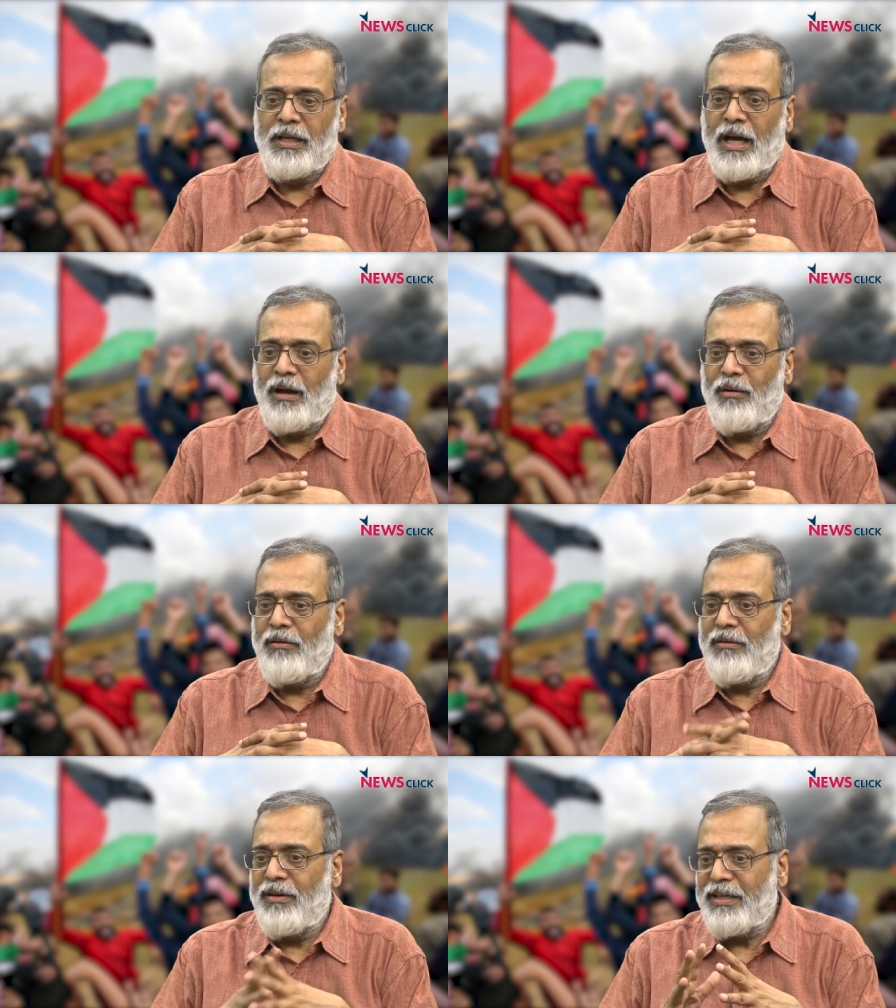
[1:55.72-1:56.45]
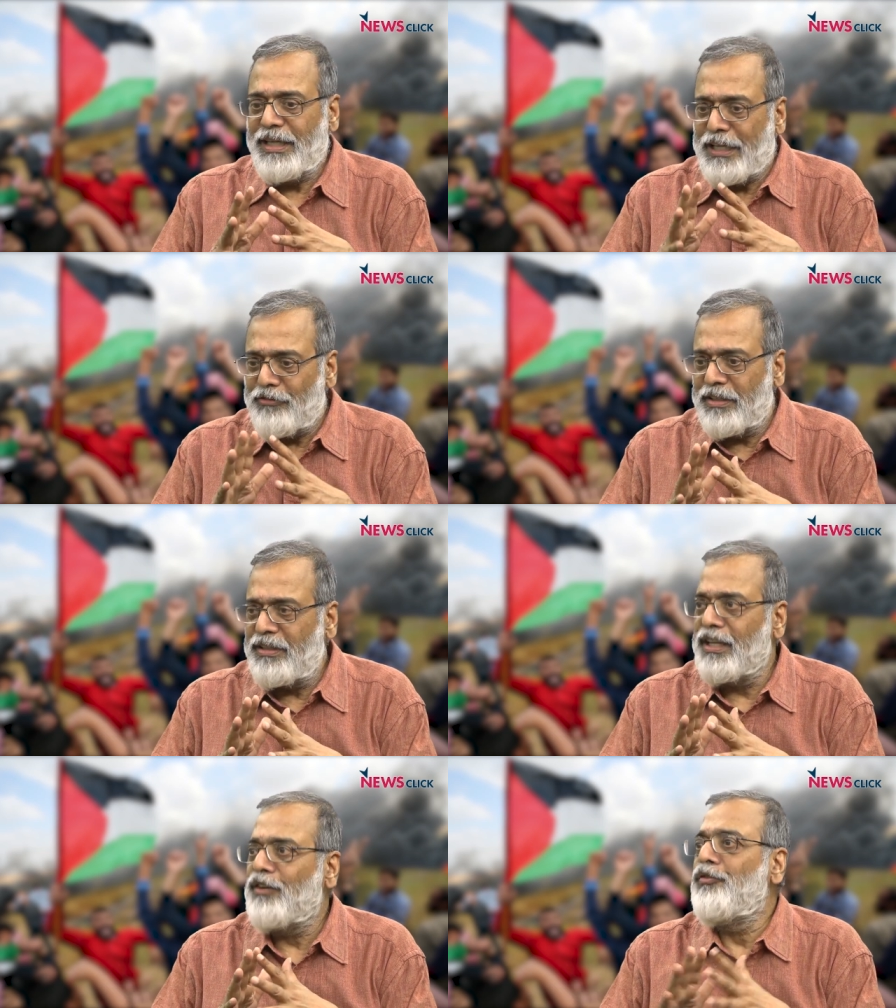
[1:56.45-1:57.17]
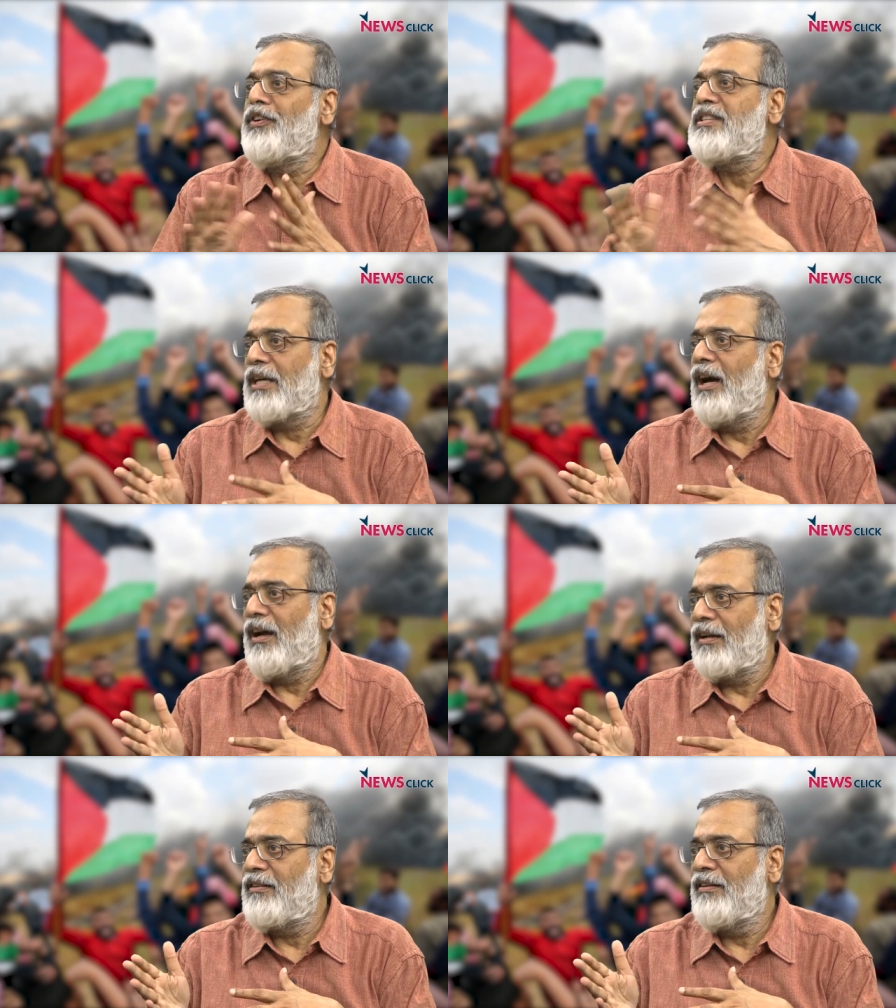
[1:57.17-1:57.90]
Now, even that
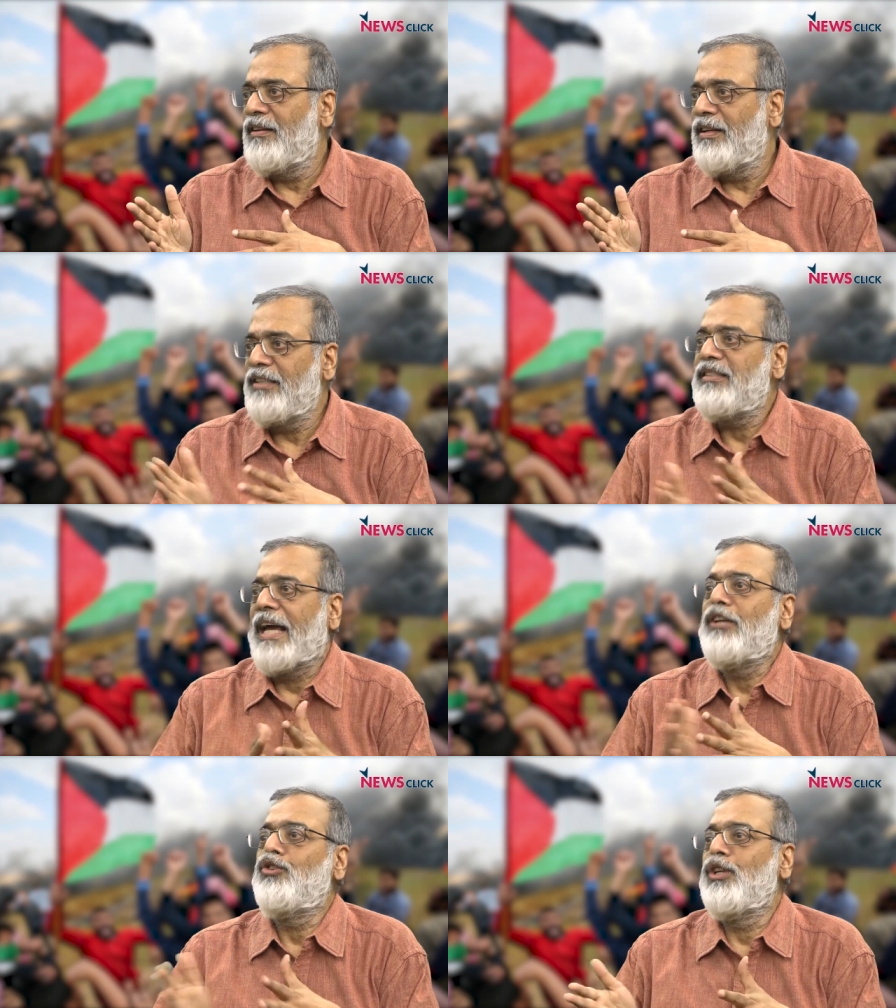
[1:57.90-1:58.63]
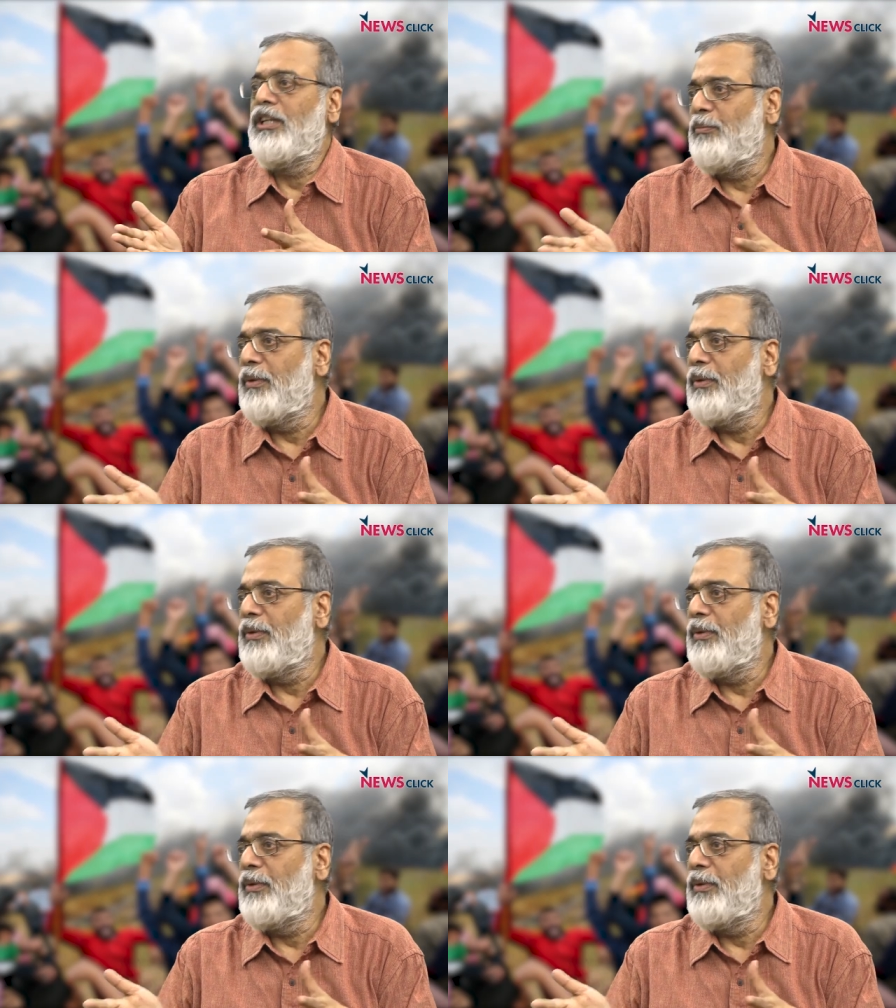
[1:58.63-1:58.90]
facade is actually